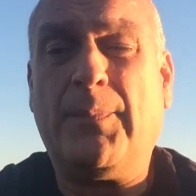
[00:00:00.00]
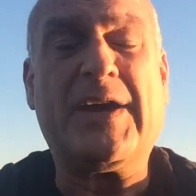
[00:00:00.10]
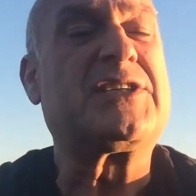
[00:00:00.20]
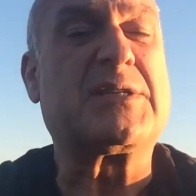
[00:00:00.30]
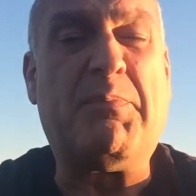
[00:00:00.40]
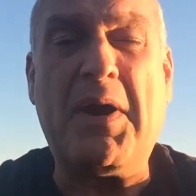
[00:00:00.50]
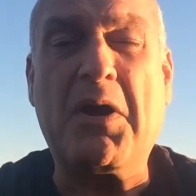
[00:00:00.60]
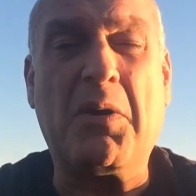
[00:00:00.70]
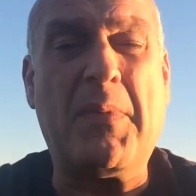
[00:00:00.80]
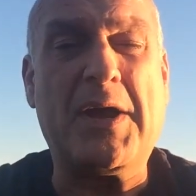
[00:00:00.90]

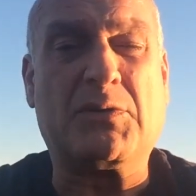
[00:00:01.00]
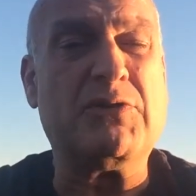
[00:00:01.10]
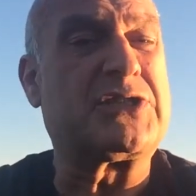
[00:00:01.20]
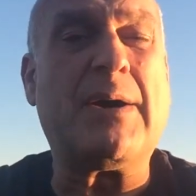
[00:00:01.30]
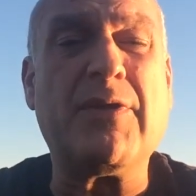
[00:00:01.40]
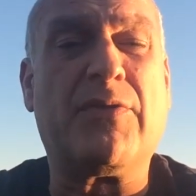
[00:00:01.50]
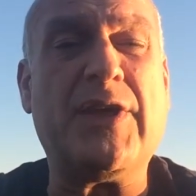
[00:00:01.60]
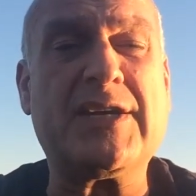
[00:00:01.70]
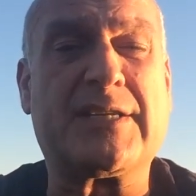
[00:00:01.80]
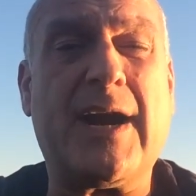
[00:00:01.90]
experiment with some of the
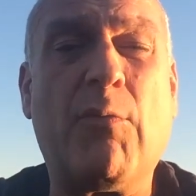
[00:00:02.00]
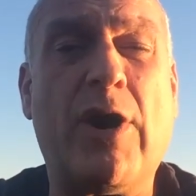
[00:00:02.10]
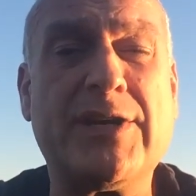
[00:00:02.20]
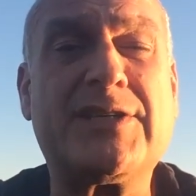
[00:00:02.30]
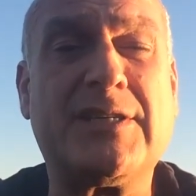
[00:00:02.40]
things that I wanted